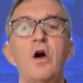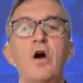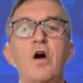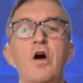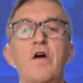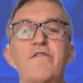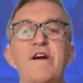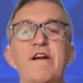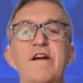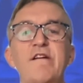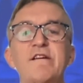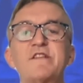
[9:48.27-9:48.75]

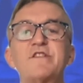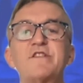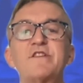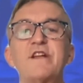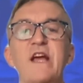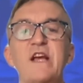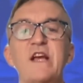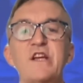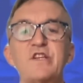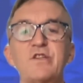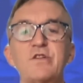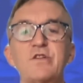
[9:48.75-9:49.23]
of our
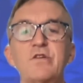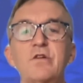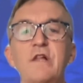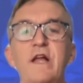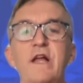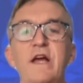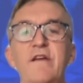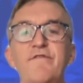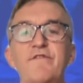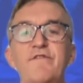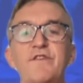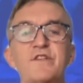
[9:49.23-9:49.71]
international
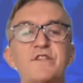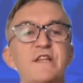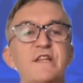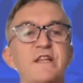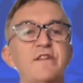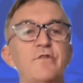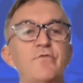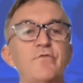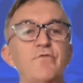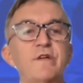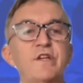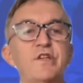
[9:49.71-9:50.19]
efforts in
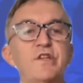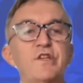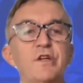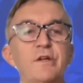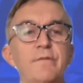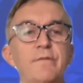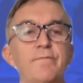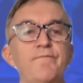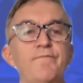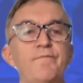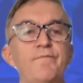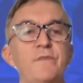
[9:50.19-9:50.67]
the
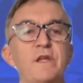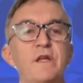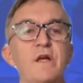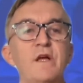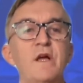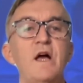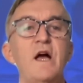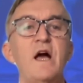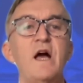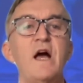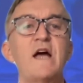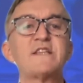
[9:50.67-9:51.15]
region.
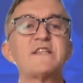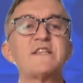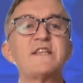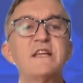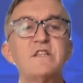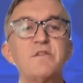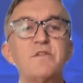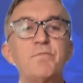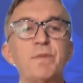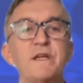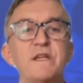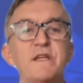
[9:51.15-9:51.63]
A
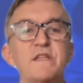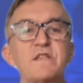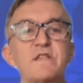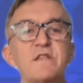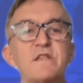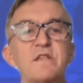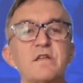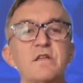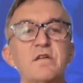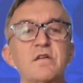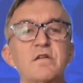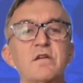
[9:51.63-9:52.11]

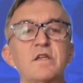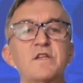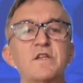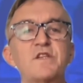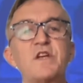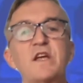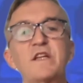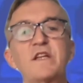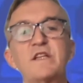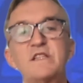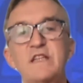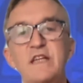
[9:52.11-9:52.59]
centerpiece is
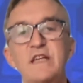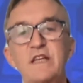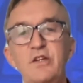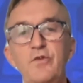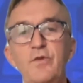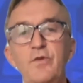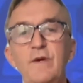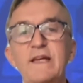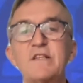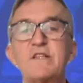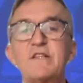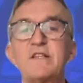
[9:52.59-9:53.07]

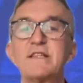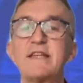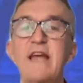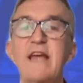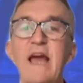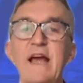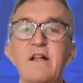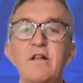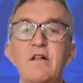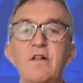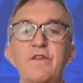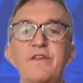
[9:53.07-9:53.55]
continuing to
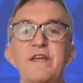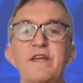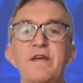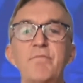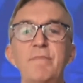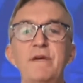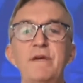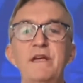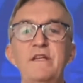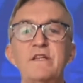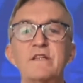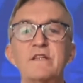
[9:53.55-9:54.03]
tackle the
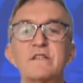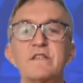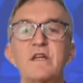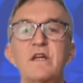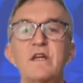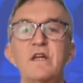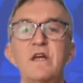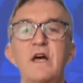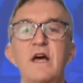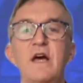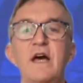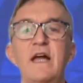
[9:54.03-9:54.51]
immediate
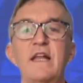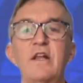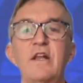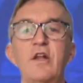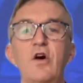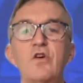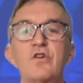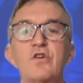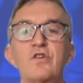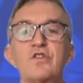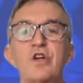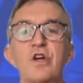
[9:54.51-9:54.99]
and
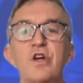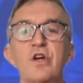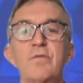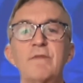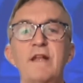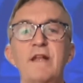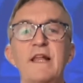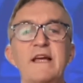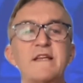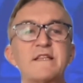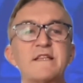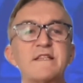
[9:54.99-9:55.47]
long-term
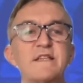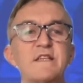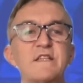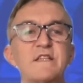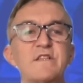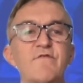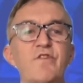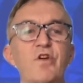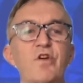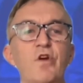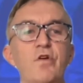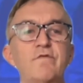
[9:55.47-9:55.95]
legacies
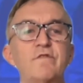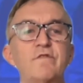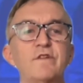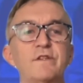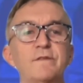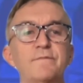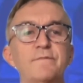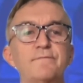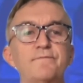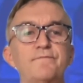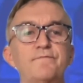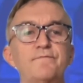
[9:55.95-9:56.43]
of COVID.
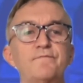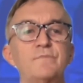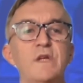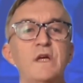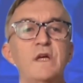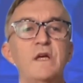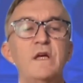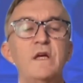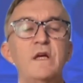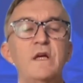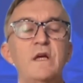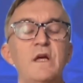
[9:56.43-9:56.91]

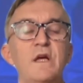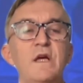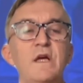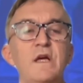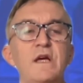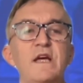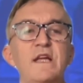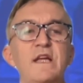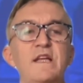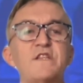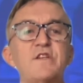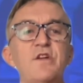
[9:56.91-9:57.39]

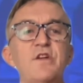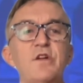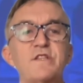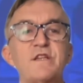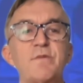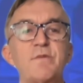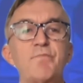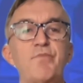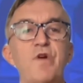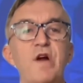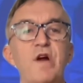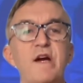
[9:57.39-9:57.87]
It is not
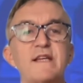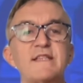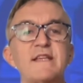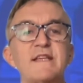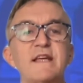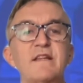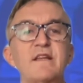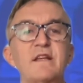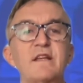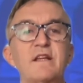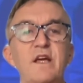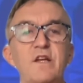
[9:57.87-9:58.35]

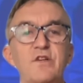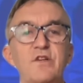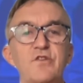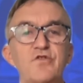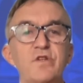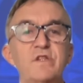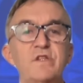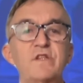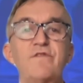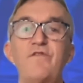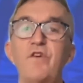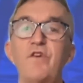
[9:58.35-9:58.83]
surprising that
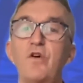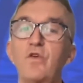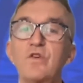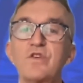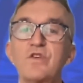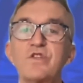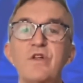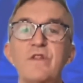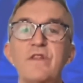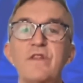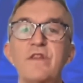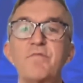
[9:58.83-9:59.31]
countries
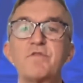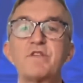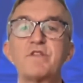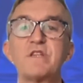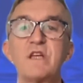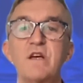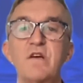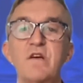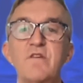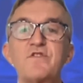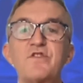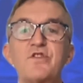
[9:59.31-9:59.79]
focused on
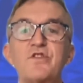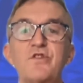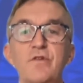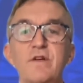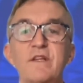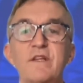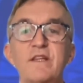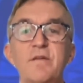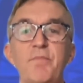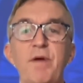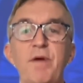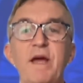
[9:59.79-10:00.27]
themselves
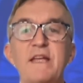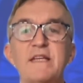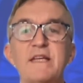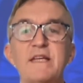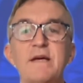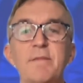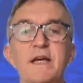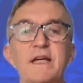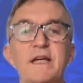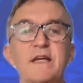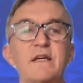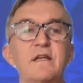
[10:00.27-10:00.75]
during the
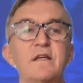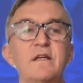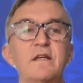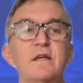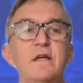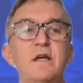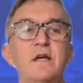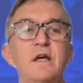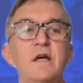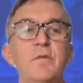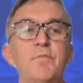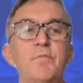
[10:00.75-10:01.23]
pandemic.
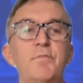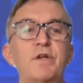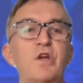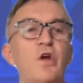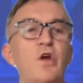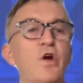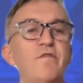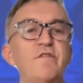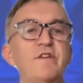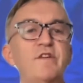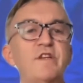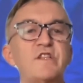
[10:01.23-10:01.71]
But
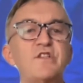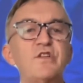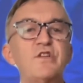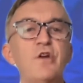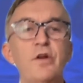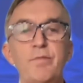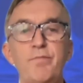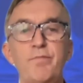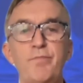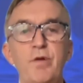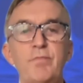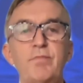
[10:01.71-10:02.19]
COVID is
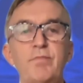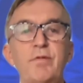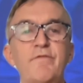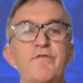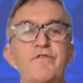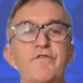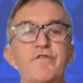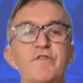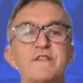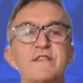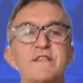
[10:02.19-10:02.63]
not a problem for a